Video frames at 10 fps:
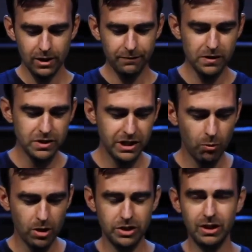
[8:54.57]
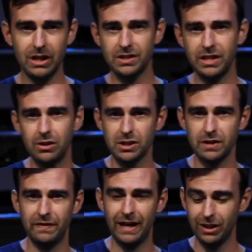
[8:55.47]
The first thing I want you to consider is
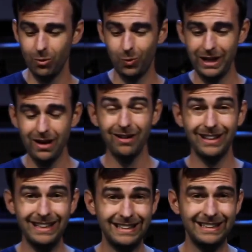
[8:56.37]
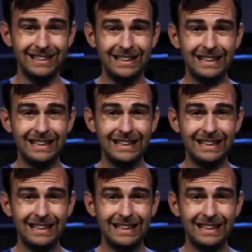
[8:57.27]
the fact that we are in